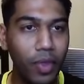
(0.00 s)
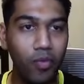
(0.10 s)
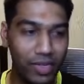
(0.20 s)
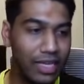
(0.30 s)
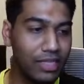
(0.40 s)

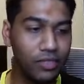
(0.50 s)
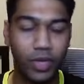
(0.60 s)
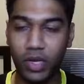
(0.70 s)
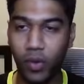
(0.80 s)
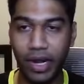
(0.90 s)
with this, you
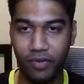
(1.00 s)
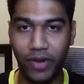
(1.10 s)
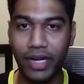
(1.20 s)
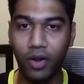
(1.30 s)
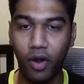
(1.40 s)
can go ahead and
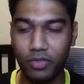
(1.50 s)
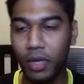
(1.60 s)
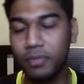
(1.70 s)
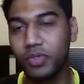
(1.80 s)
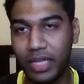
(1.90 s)
find a lot of
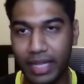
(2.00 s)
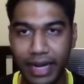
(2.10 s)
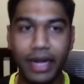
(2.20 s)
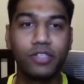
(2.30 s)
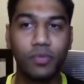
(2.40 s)
jobs. You can create
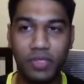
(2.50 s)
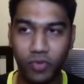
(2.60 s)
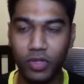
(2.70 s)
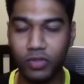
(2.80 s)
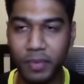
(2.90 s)
resumes for
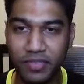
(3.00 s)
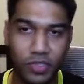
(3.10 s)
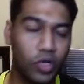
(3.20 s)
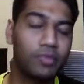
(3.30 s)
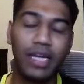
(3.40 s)
those specific
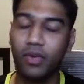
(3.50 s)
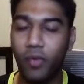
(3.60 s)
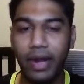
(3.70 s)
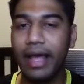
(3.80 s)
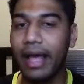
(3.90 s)
jobs and go
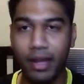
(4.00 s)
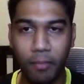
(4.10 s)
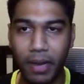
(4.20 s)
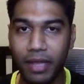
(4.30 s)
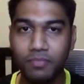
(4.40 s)
ahead and
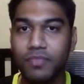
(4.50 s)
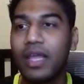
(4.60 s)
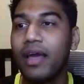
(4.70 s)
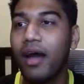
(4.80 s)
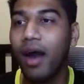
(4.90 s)
apply.
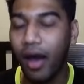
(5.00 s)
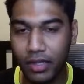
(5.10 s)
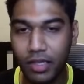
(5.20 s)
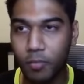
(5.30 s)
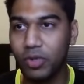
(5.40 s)

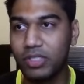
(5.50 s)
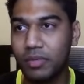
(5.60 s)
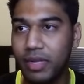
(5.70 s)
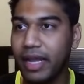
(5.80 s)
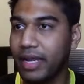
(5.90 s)
Another bonus tip
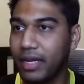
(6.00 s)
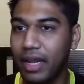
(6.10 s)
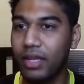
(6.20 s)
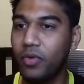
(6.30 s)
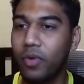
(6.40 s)
that I can tell
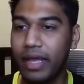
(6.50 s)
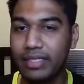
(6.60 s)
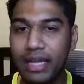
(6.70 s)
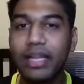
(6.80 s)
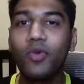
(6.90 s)
you is
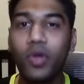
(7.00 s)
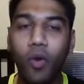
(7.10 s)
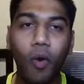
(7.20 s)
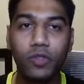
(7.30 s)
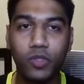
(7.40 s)
that you can
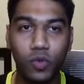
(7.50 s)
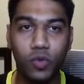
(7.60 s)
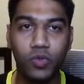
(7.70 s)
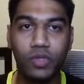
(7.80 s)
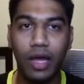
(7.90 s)
also
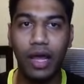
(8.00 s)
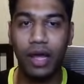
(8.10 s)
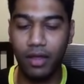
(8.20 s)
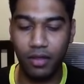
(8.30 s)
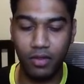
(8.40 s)
use
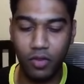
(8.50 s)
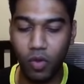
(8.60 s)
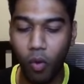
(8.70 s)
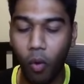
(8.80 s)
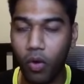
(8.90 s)

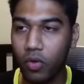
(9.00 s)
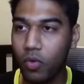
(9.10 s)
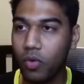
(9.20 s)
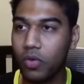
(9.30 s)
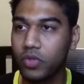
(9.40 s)

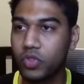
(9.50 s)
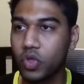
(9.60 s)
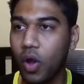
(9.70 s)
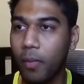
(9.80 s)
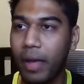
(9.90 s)
auto
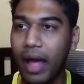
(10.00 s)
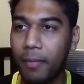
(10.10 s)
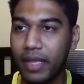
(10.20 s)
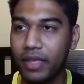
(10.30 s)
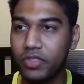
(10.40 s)
job
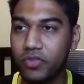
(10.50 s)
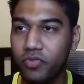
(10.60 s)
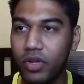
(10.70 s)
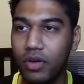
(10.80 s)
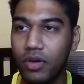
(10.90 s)
application
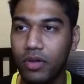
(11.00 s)
filler.